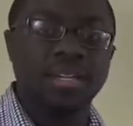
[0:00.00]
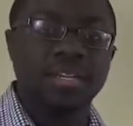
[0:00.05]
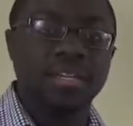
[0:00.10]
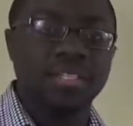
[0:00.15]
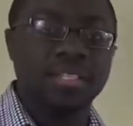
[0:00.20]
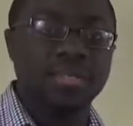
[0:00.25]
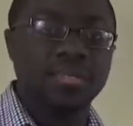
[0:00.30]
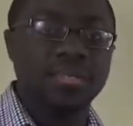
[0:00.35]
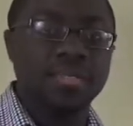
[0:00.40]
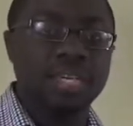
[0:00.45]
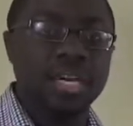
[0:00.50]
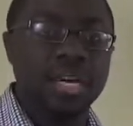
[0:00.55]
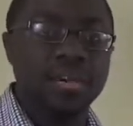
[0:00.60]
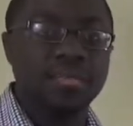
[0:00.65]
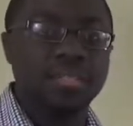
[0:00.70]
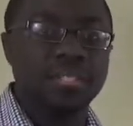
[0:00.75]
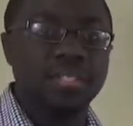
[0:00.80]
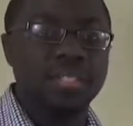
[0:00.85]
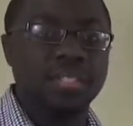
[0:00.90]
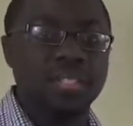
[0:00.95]

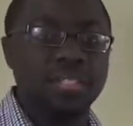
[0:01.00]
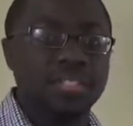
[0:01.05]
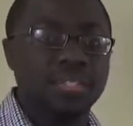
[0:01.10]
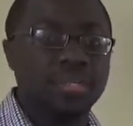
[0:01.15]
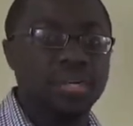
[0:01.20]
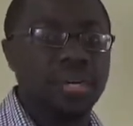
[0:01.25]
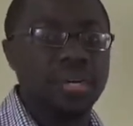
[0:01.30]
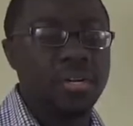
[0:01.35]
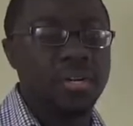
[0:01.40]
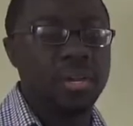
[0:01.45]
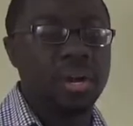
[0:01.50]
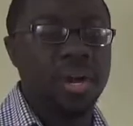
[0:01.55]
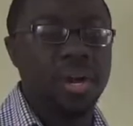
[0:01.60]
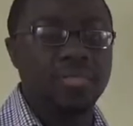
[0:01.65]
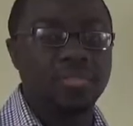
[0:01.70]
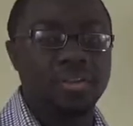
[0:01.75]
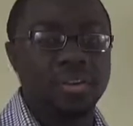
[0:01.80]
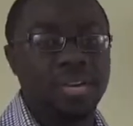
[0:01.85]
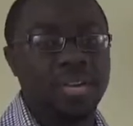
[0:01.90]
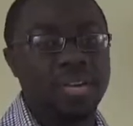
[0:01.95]
sometimes you can trail
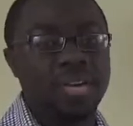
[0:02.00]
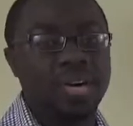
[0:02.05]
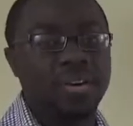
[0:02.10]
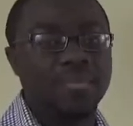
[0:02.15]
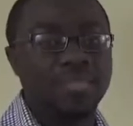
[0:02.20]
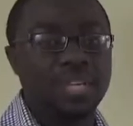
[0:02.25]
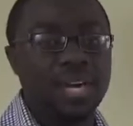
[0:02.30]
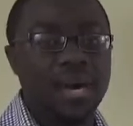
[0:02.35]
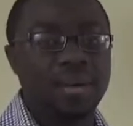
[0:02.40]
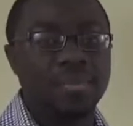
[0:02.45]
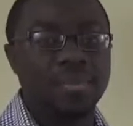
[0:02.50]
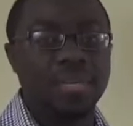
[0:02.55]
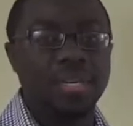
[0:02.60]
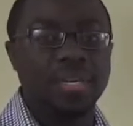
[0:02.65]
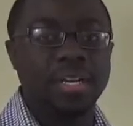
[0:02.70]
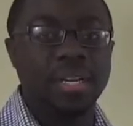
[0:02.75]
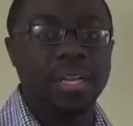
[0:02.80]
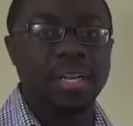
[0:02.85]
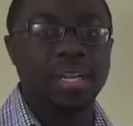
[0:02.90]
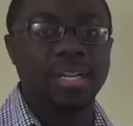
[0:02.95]
off and get off
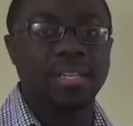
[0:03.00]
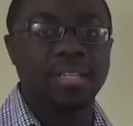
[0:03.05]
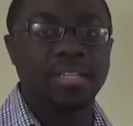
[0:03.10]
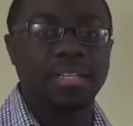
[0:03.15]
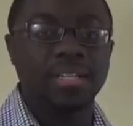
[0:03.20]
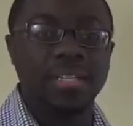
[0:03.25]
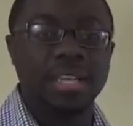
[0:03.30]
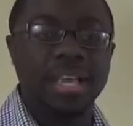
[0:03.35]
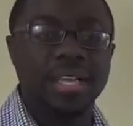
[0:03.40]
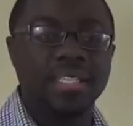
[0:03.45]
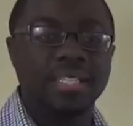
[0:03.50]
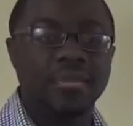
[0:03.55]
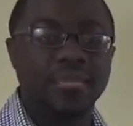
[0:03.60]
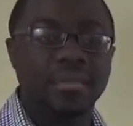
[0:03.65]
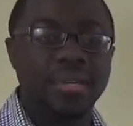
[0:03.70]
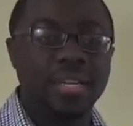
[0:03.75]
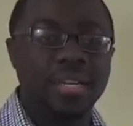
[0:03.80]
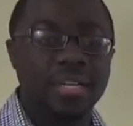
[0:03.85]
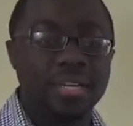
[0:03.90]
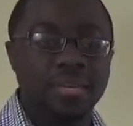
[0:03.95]
topic, and that's
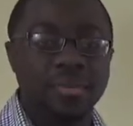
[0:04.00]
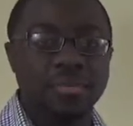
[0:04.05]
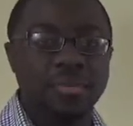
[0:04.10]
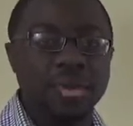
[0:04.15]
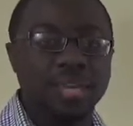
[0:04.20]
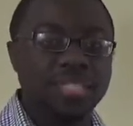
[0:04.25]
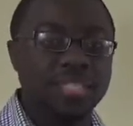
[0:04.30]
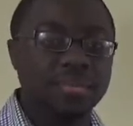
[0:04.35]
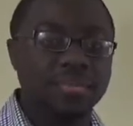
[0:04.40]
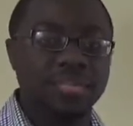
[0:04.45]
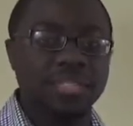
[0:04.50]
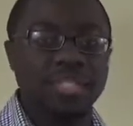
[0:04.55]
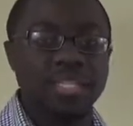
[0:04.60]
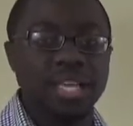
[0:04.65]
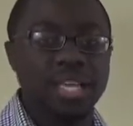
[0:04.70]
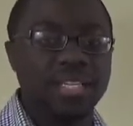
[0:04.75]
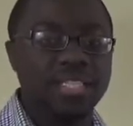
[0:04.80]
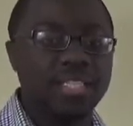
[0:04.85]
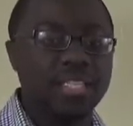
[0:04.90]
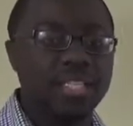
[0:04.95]
when you make some
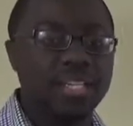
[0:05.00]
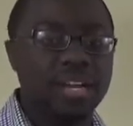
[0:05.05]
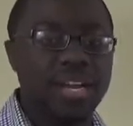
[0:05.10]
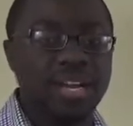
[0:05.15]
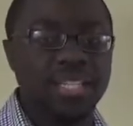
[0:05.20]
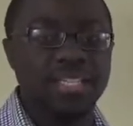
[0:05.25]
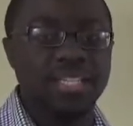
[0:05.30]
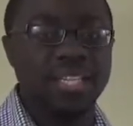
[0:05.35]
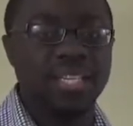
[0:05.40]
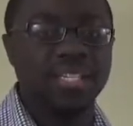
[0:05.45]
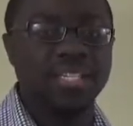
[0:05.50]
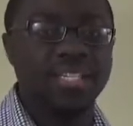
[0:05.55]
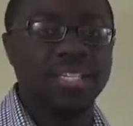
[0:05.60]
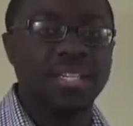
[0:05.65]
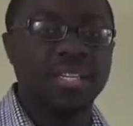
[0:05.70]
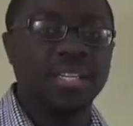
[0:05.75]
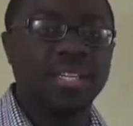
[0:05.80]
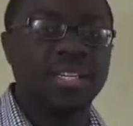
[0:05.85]
mistakes in your essays.